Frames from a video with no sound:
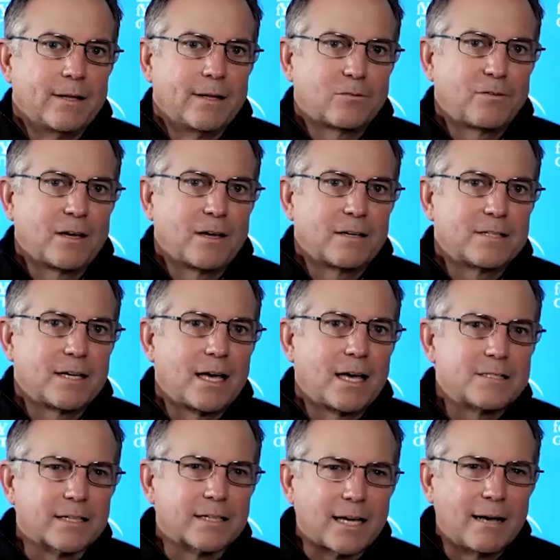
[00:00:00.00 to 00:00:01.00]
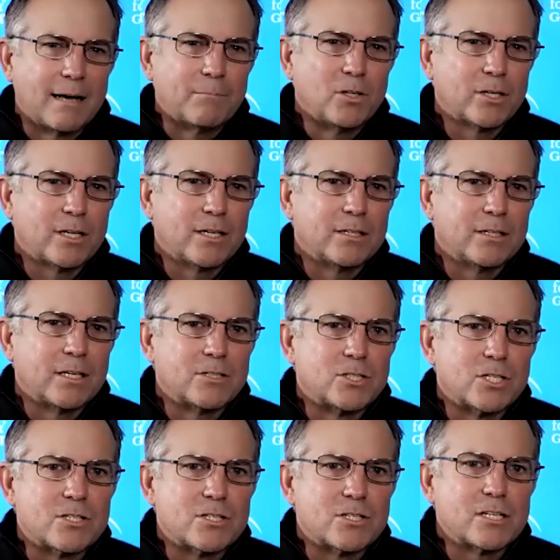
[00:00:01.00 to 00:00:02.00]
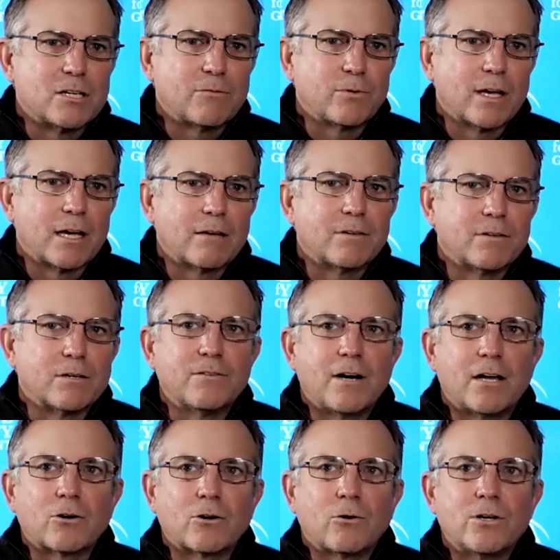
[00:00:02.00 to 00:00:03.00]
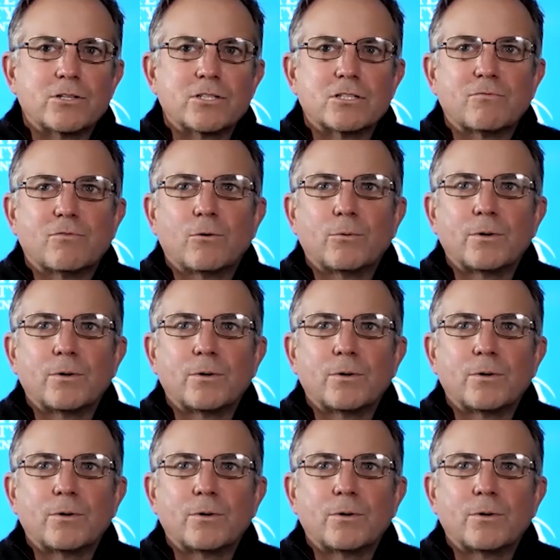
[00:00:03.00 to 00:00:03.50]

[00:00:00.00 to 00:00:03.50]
fantastic. I'm looking just to see if we have any final questions before we